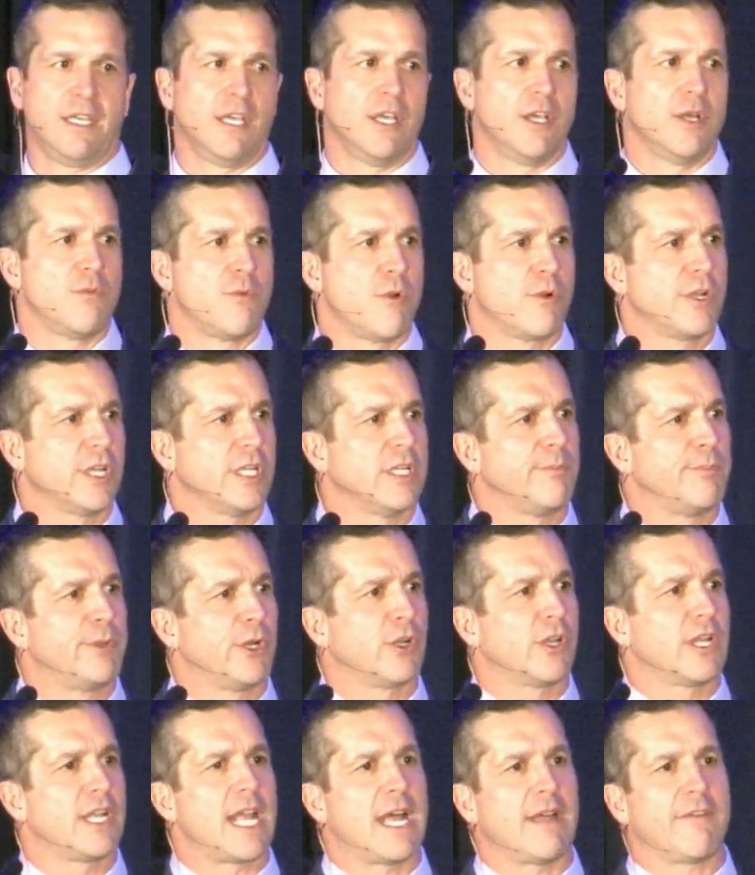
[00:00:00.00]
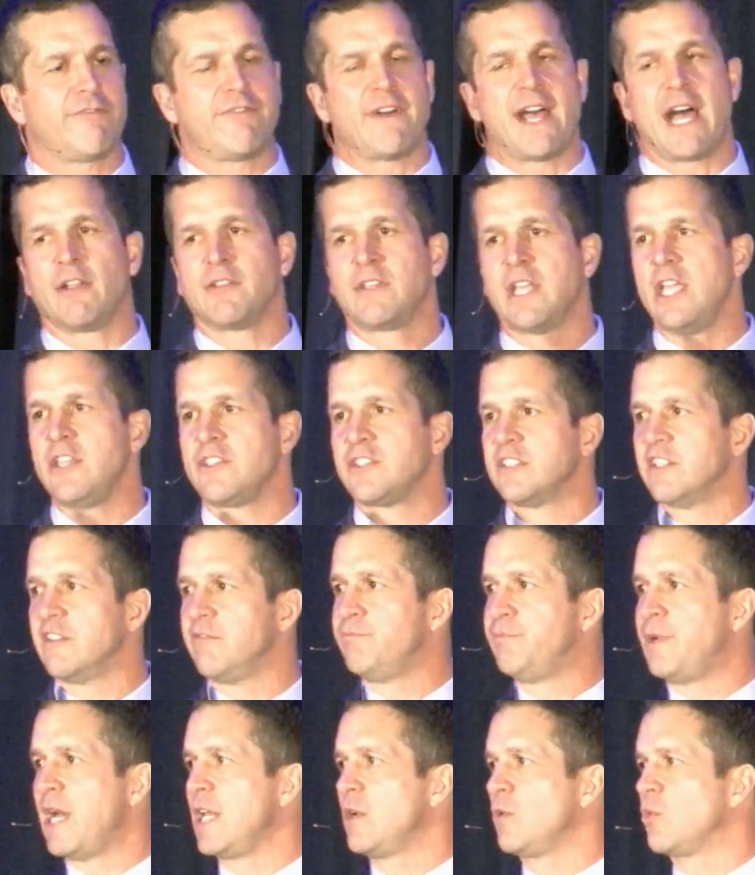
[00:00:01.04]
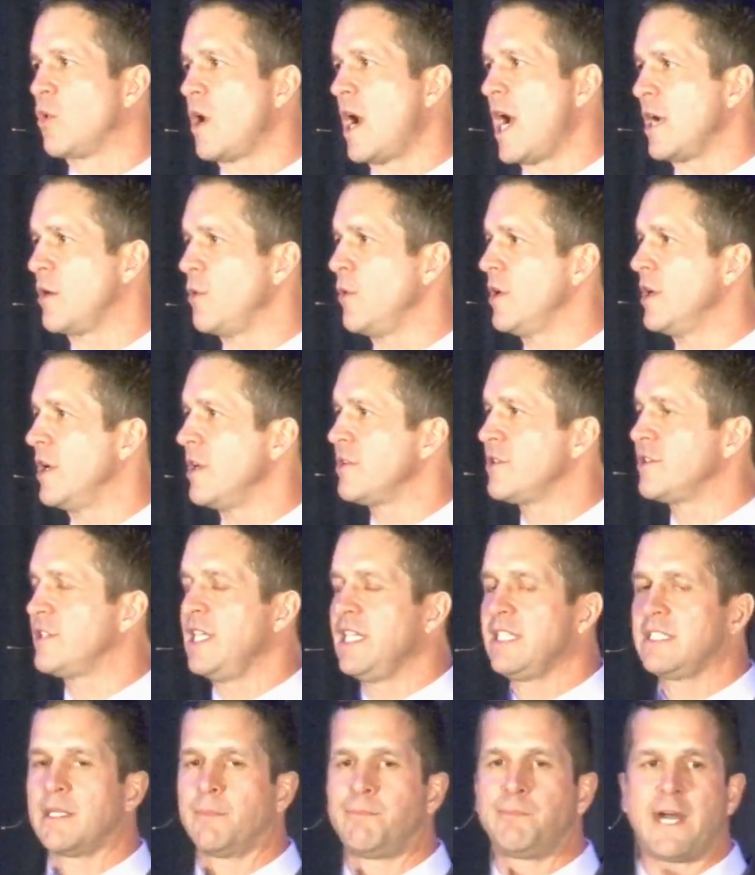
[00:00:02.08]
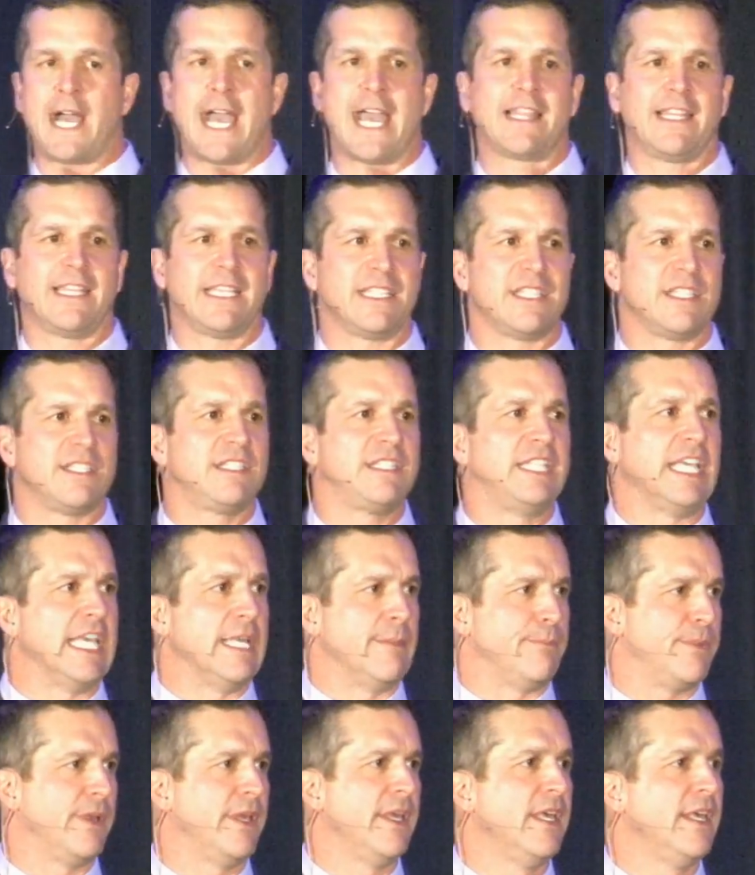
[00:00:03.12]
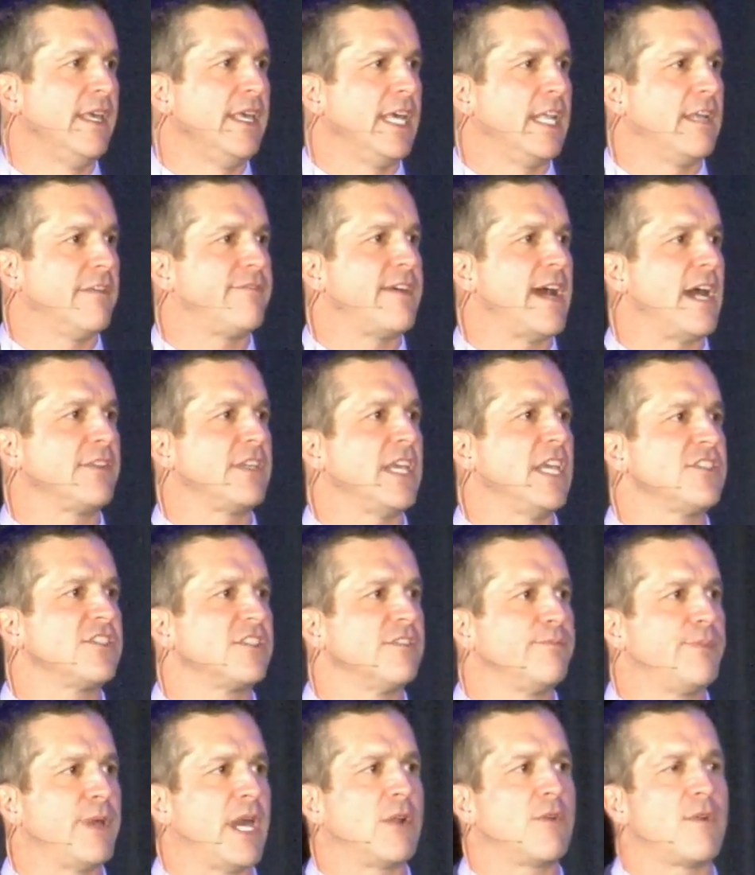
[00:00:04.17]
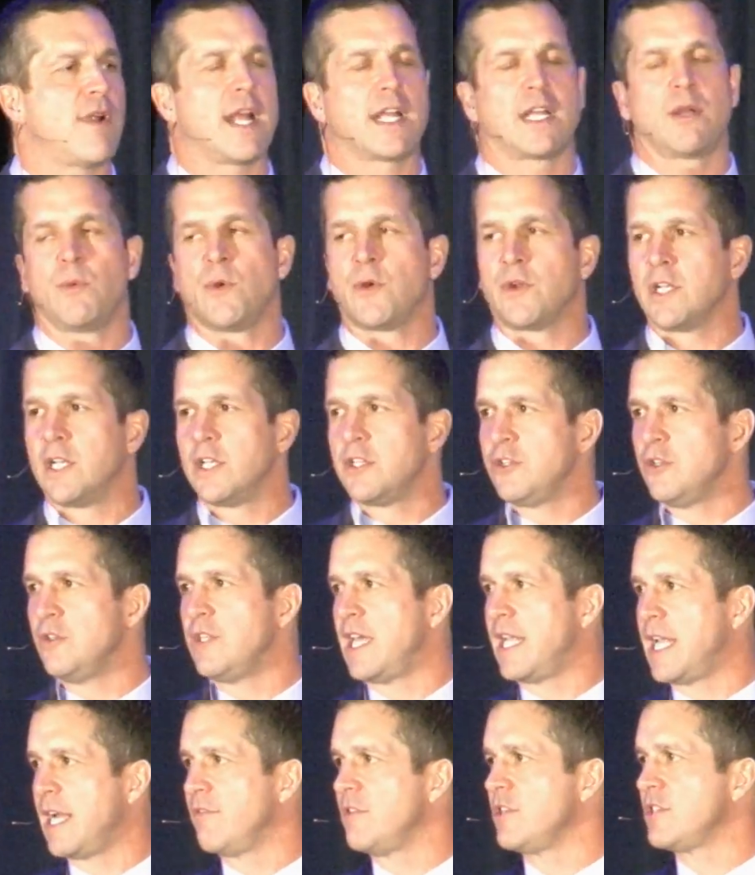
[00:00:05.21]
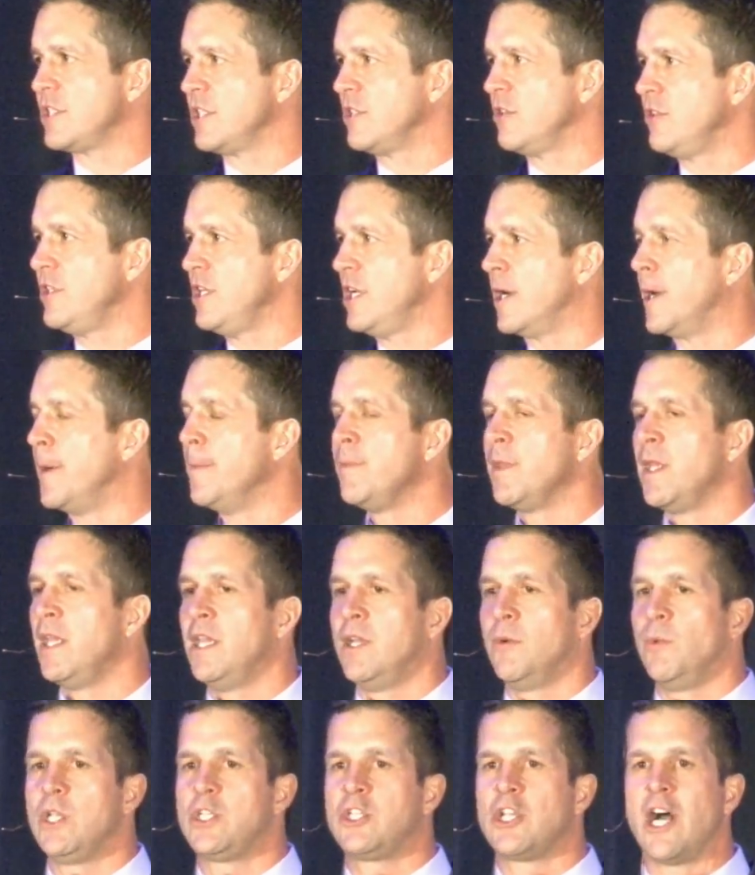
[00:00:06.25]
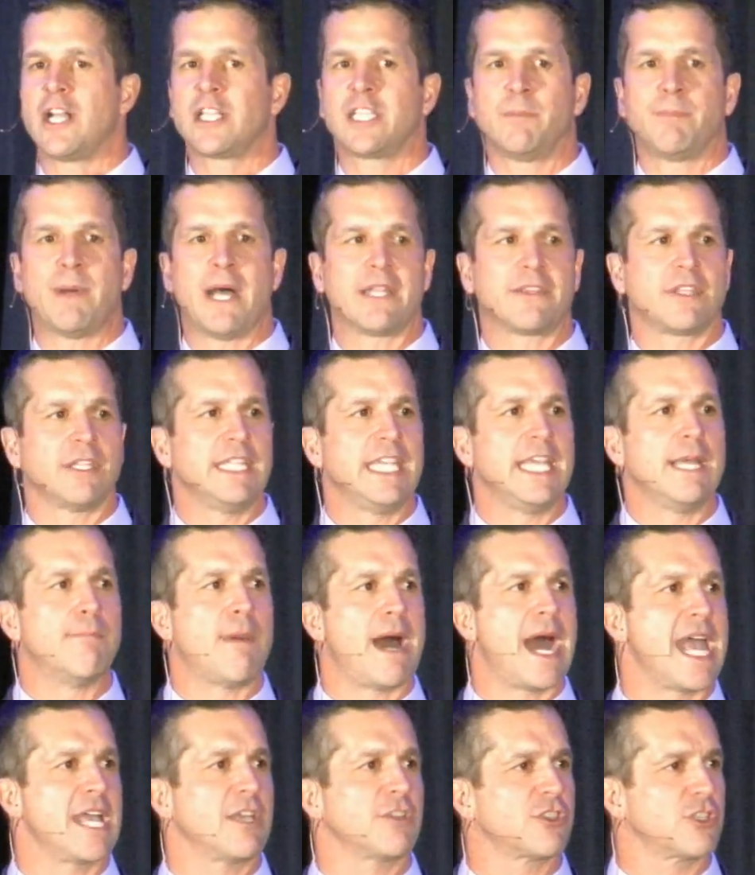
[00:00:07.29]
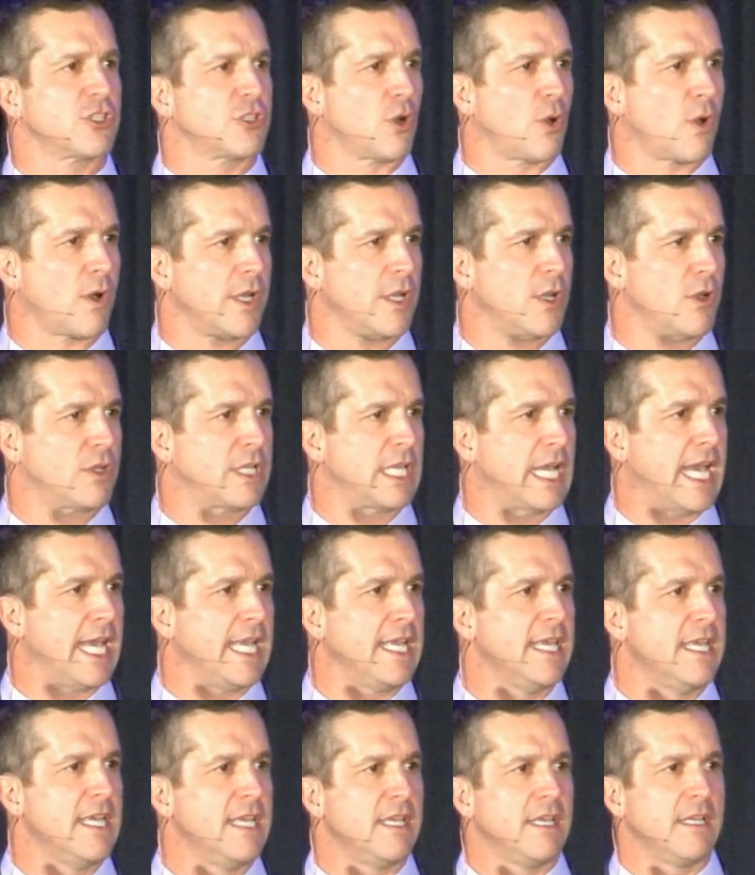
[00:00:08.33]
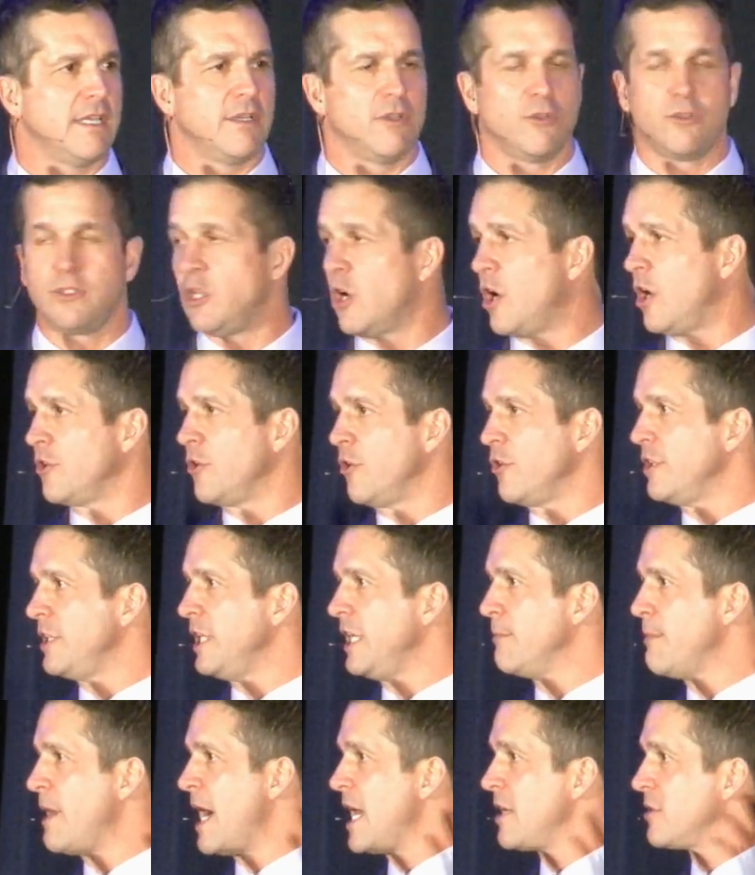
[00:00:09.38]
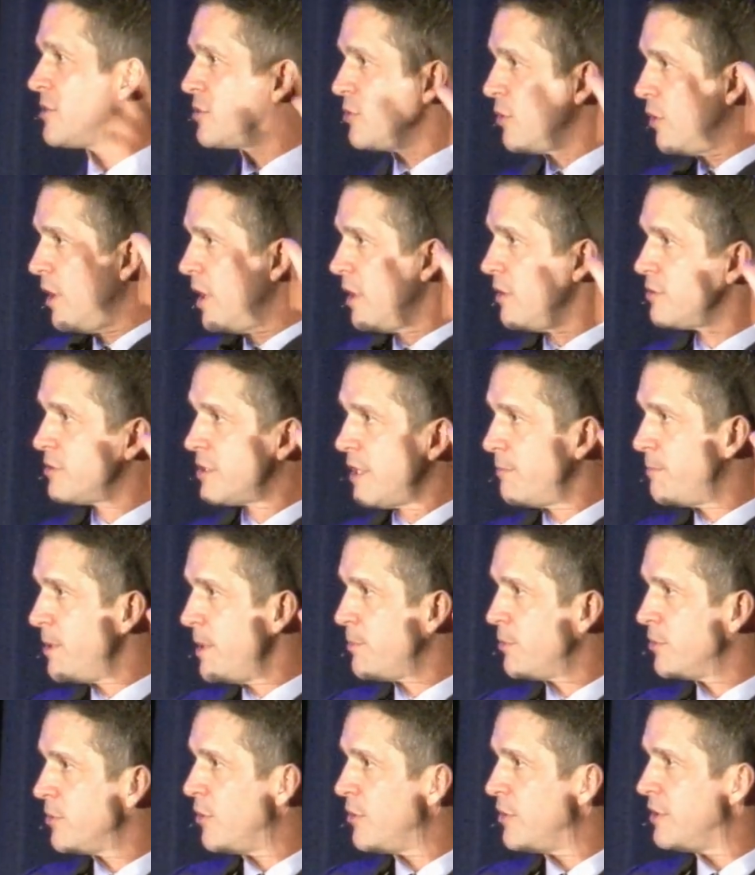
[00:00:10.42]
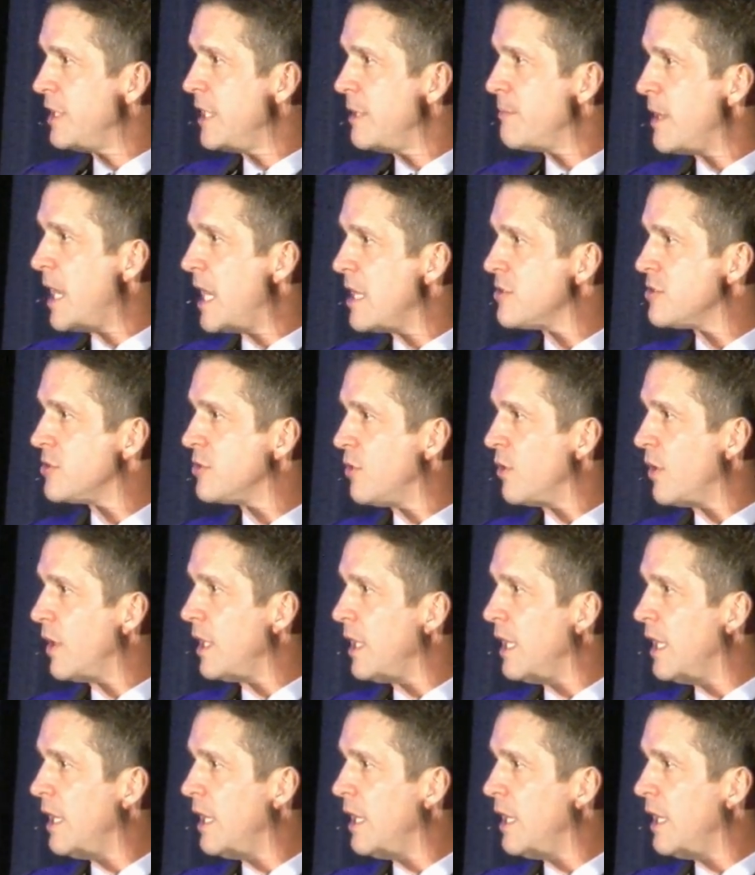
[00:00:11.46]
We're going to build it on a foundation of bedrock. We're going to sink the pilings deep in a foundation of bedrock, and we're going to do that every single year. We talked about the Nehemiah story, okay? You all know the Nehemiah story, or some people know the Nehemiah story?